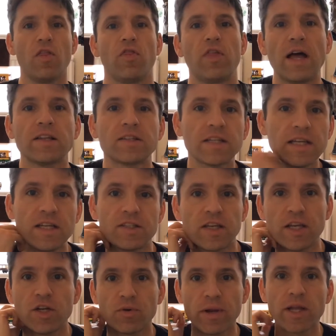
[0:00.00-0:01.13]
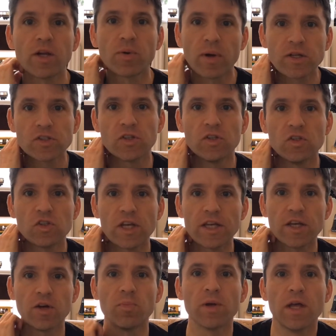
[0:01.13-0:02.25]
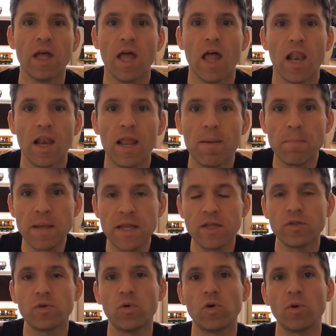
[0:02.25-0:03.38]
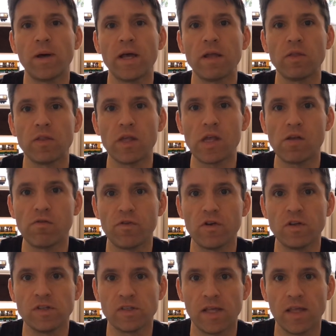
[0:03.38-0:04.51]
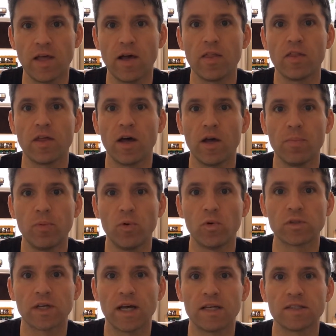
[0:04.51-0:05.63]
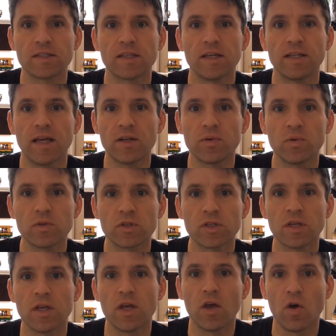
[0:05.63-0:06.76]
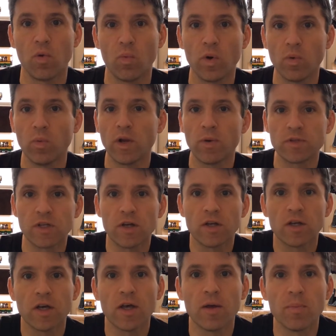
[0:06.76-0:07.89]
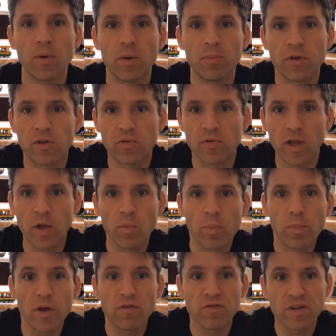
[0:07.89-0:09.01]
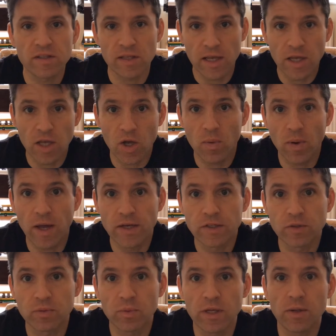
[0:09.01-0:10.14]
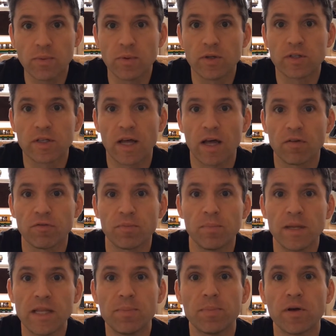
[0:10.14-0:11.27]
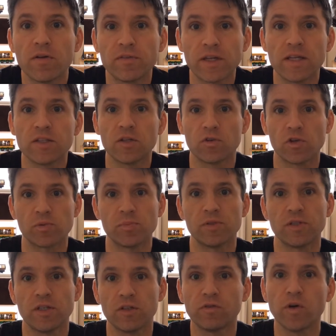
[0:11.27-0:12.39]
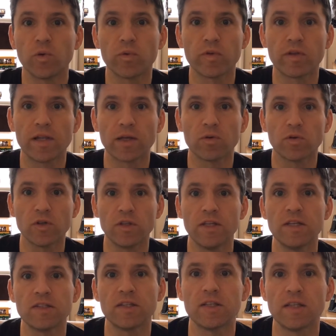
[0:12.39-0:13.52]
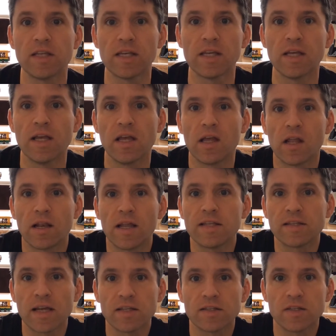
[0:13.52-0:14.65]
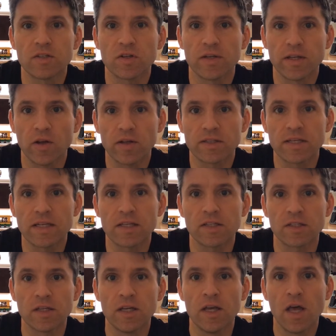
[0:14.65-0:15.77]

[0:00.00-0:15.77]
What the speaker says: That is a great question, Jacob. Let me talk about the first set that I bought as an adult. When I was younger, my brother and I were both into Lego, and we would have many birthdays and Christmases filled with Lego goodness in the late 80s, early 90s.